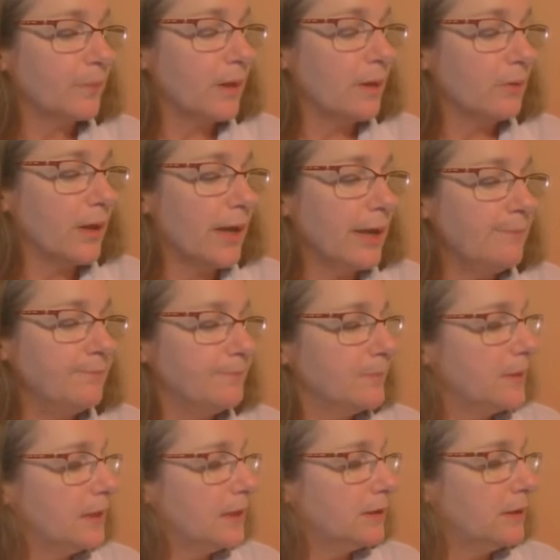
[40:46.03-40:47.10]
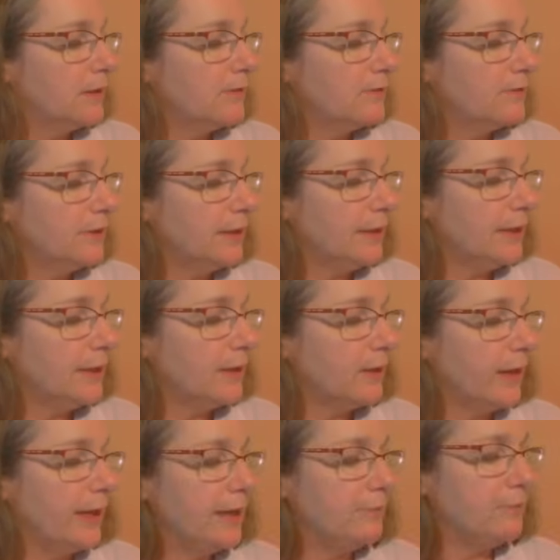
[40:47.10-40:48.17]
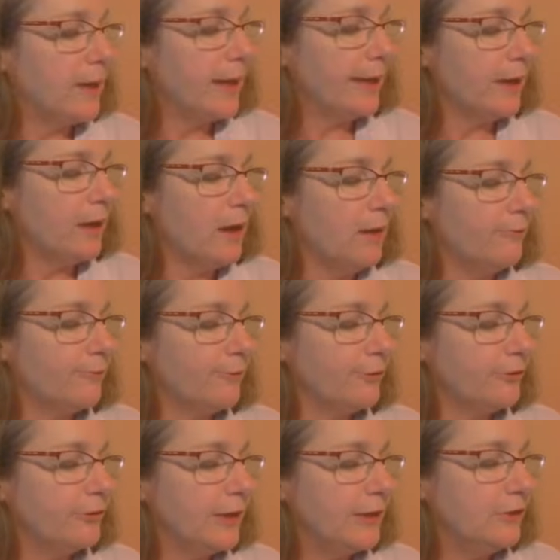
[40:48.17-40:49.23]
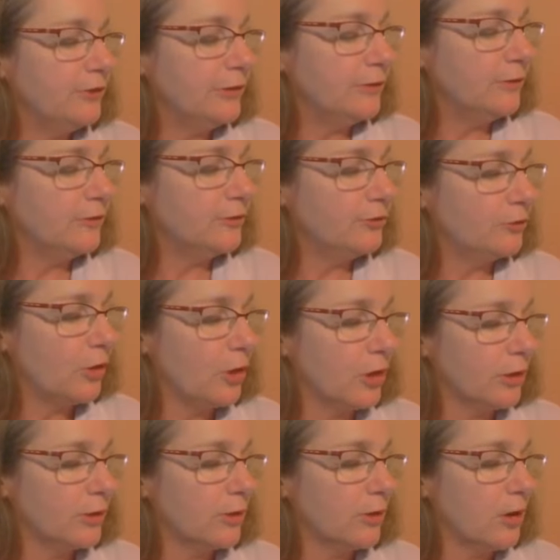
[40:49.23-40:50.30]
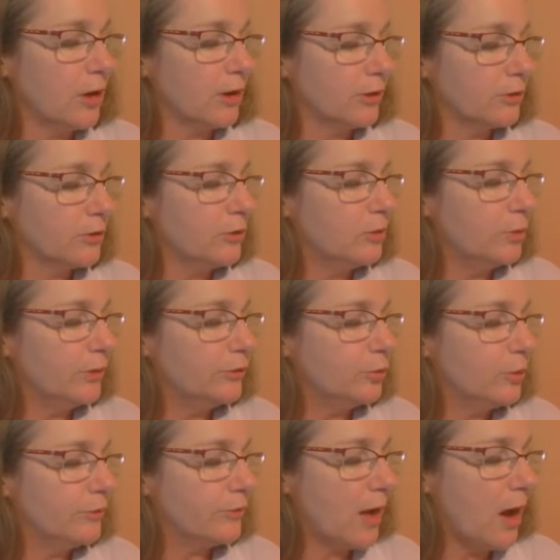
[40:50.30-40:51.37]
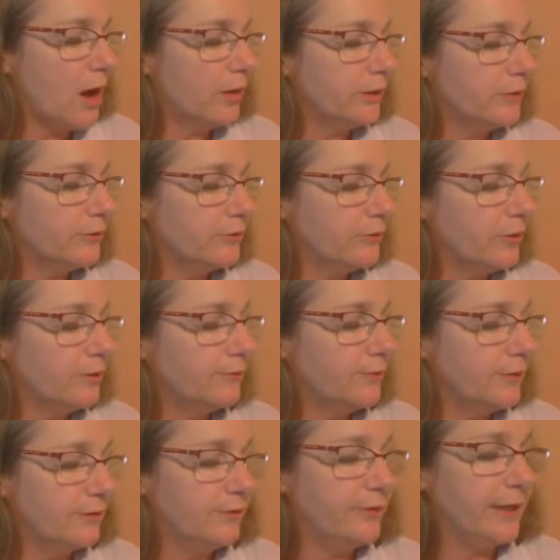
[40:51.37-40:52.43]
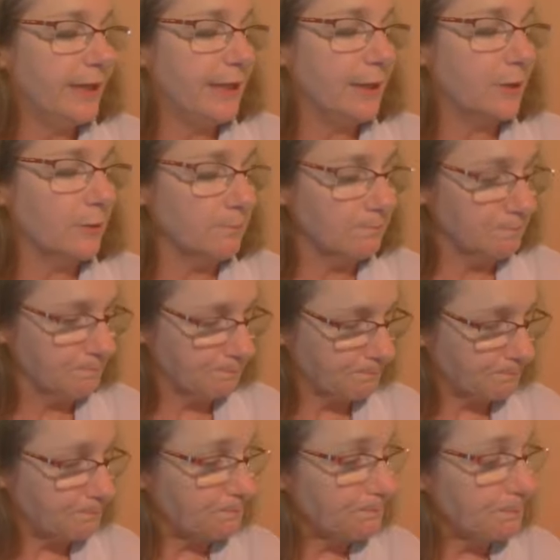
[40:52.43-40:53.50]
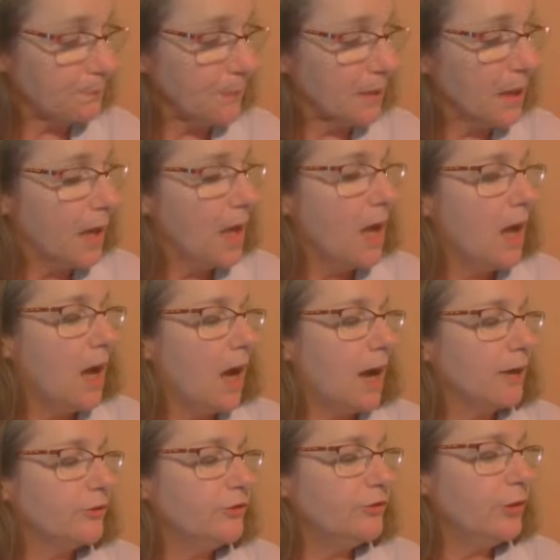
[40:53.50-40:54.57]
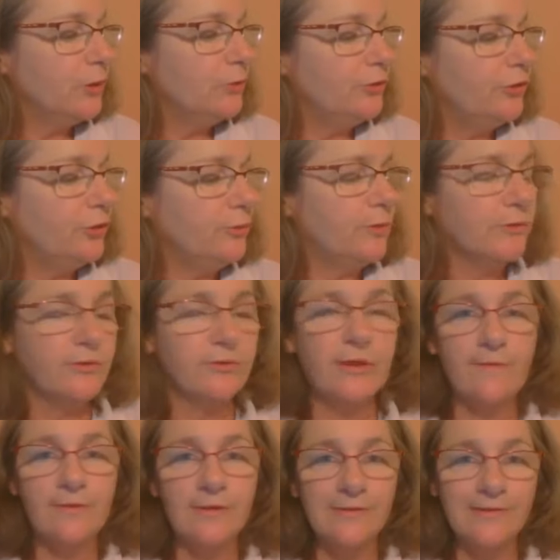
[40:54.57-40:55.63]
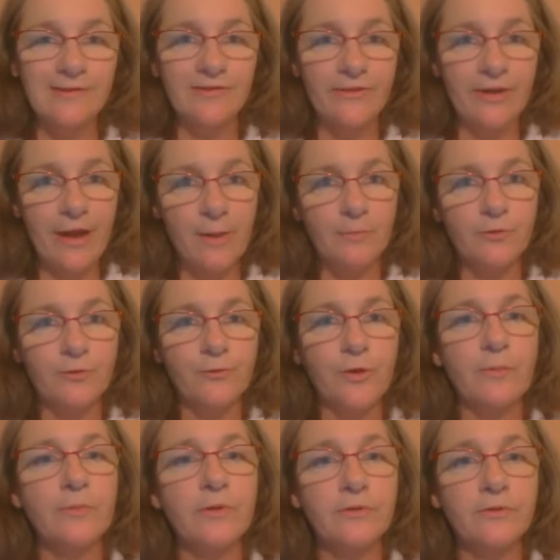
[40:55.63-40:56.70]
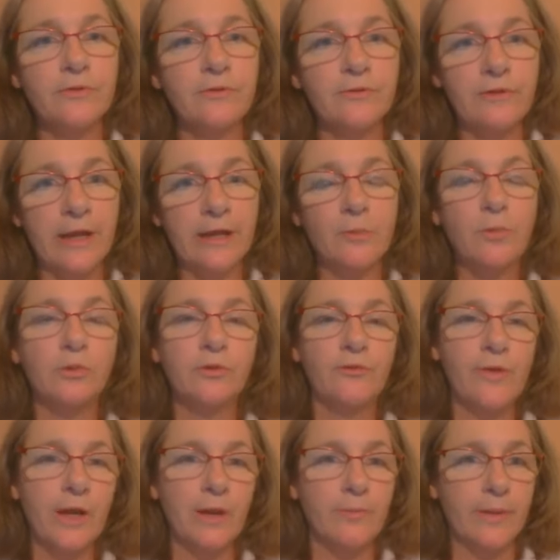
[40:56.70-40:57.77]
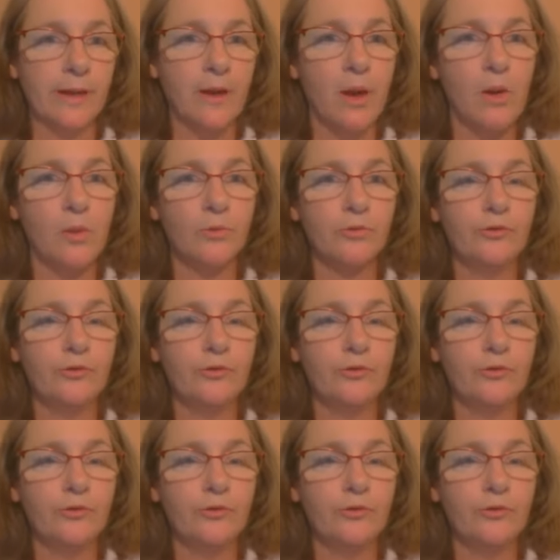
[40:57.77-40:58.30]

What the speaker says: Okay. Let's see here. In my conversation starter article, which was August of this year, I showed you the 7 steps from the Sustainable Development Goals